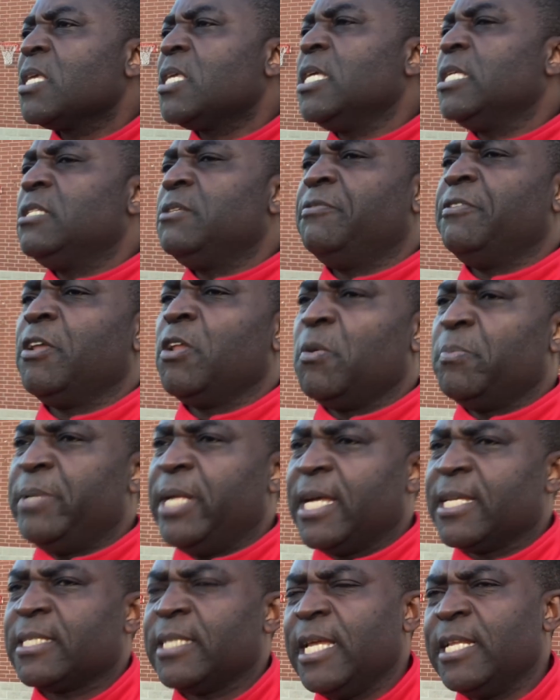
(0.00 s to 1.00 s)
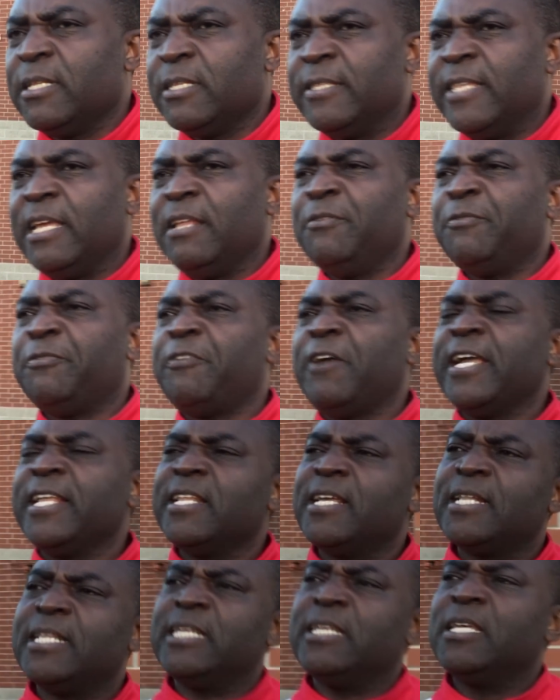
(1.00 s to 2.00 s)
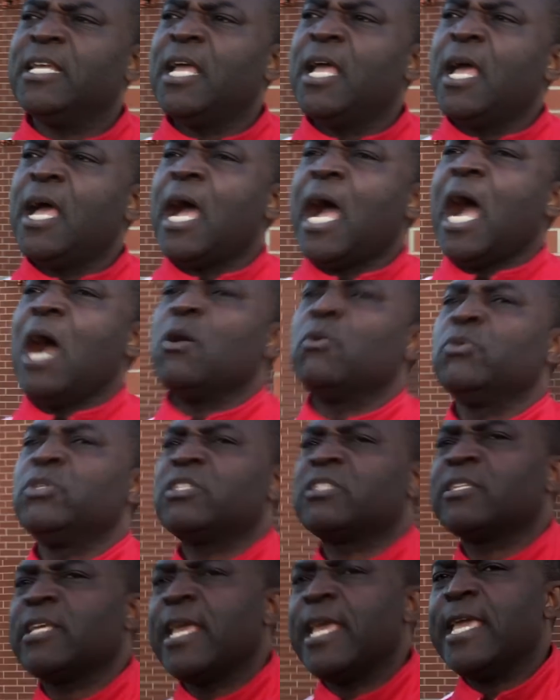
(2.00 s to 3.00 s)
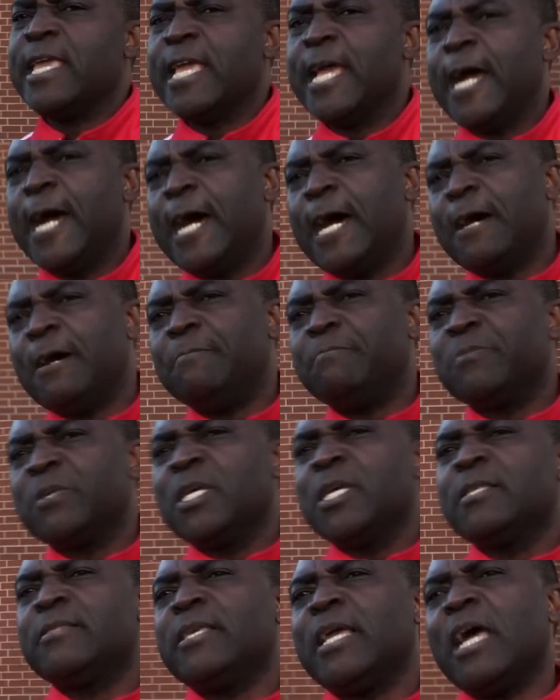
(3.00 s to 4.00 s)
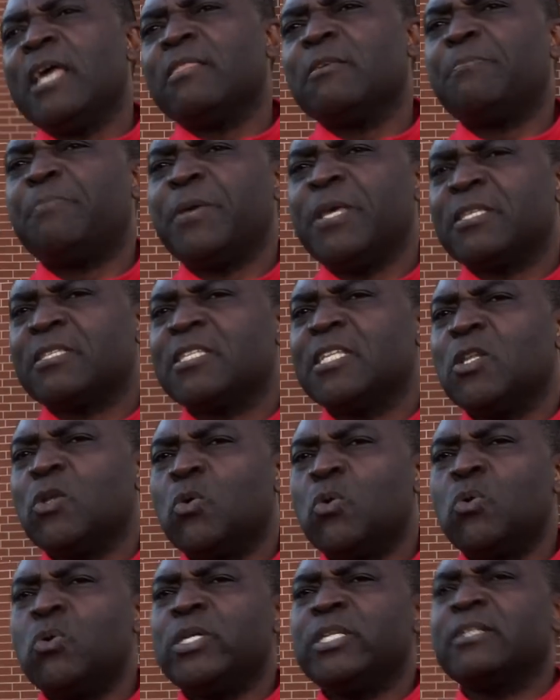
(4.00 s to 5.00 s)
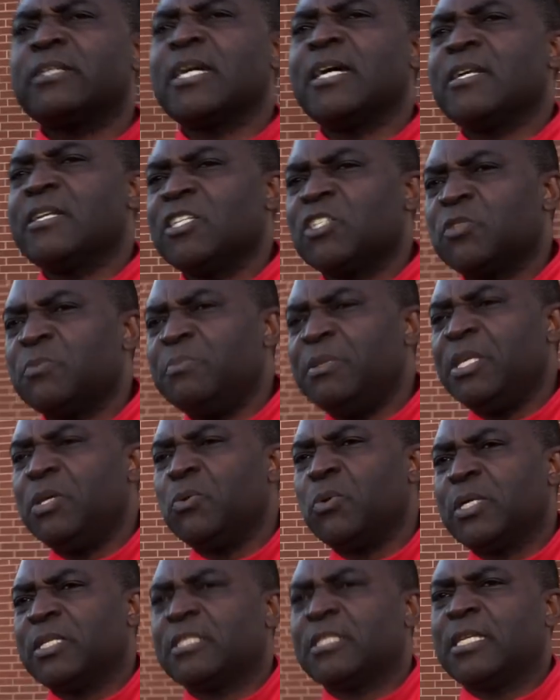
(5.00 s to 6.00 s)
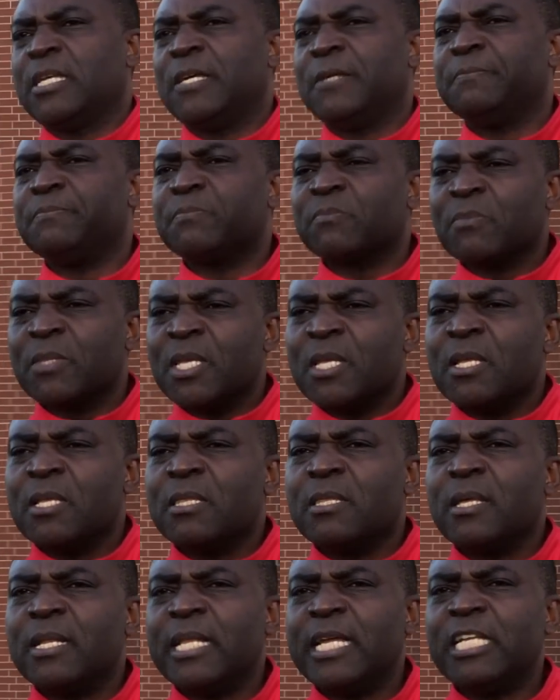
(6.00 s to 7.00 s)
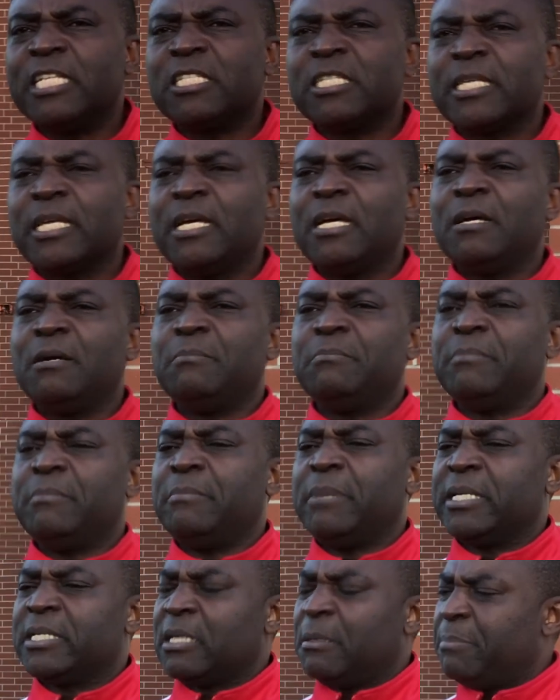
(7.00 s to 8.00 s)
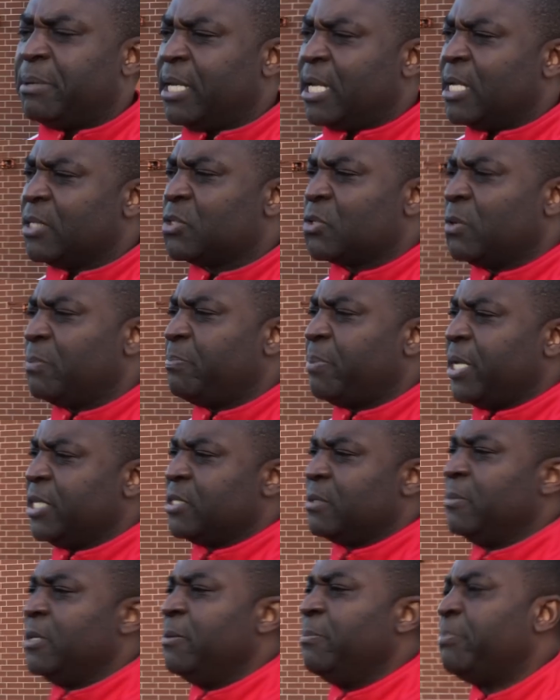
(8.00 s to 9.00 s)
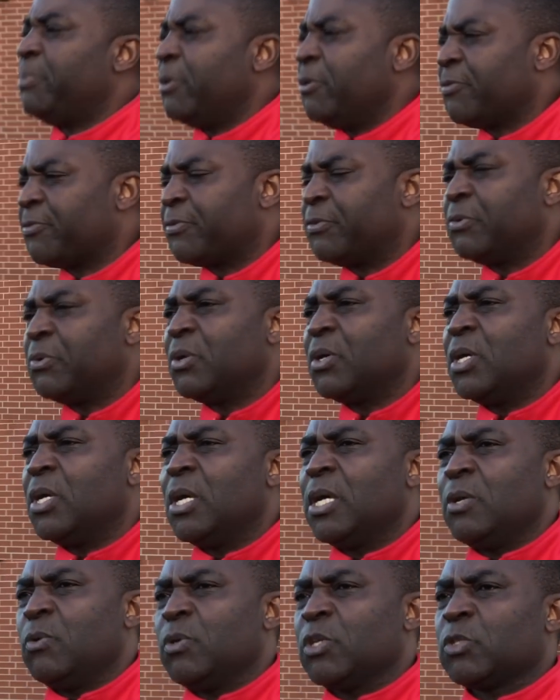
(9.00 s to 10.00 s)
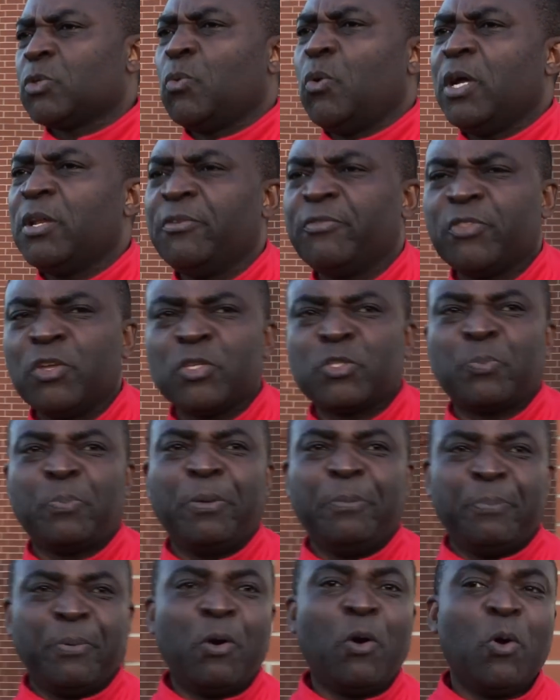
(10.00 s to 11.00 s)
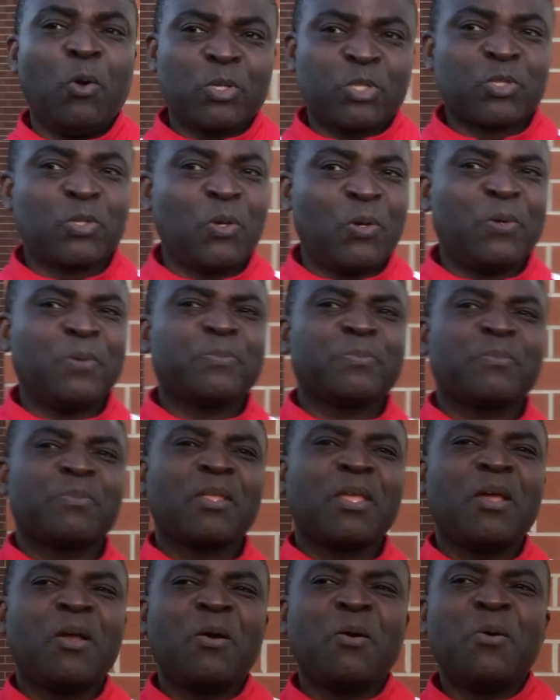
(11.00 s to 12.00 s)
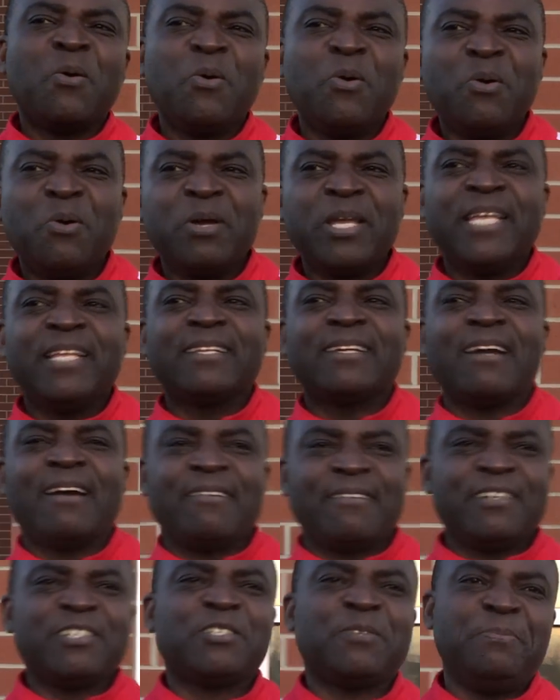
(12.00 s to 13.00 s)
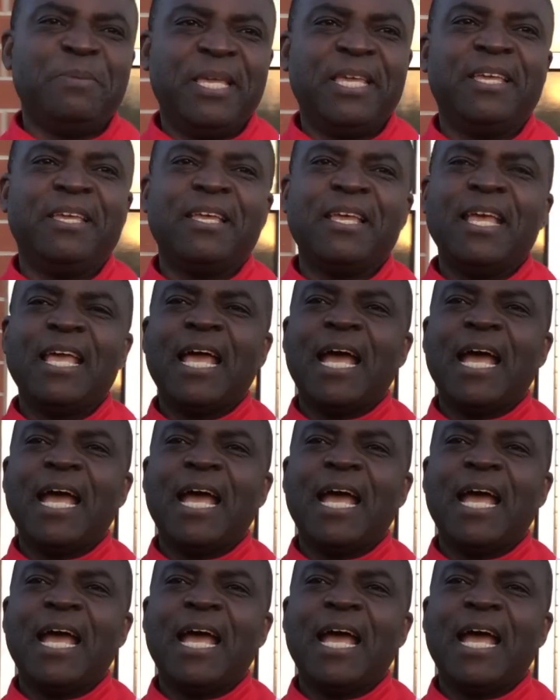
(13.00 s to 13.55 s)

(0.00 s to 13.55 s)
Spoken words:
he developed us. And then finally, I would say the other person who encouraged me was the late Matambanadzo Benjamin Mpofu. He was one of those people also who encouraged me.